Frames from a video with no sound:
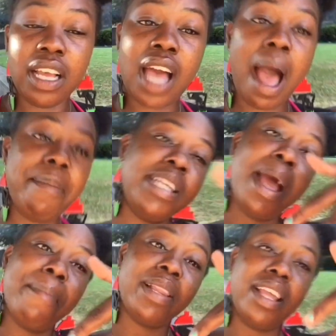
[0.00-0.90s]
Comment
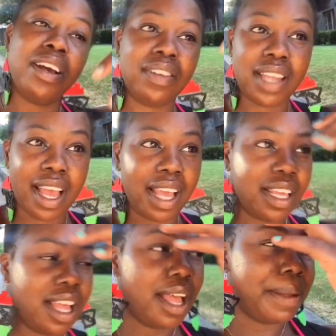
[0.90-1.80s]
down below
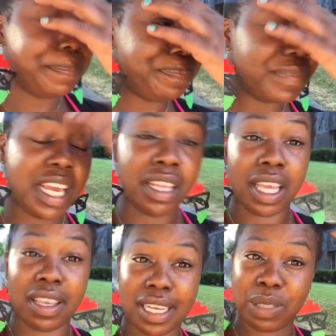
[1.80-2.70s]

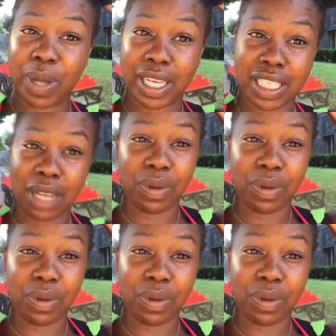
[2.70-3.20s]
anything you guys want, because I